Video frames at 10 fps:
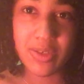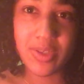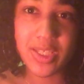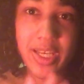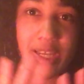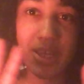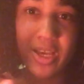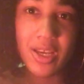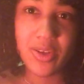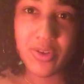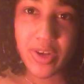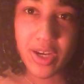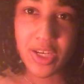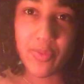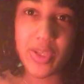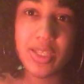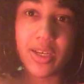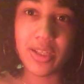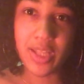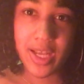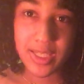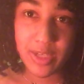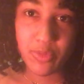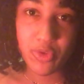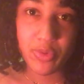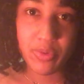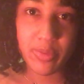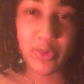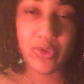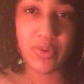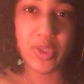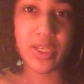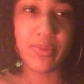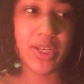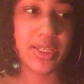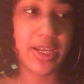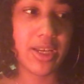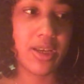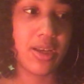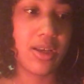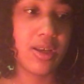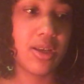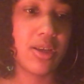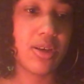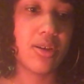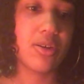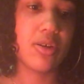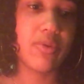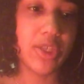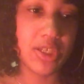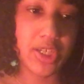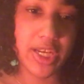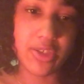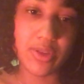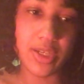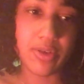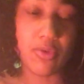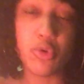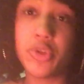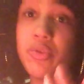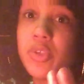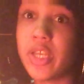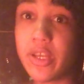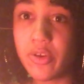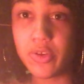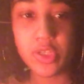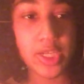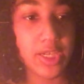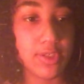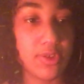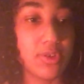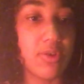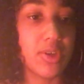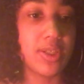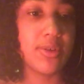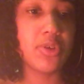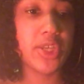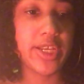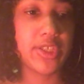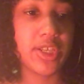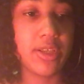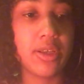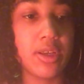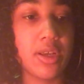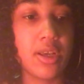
So it's like, you're not going to be stuck in that same loop you were before, where somebody's like going to change or they don't, or you say you're going to change and you don't, because you're changing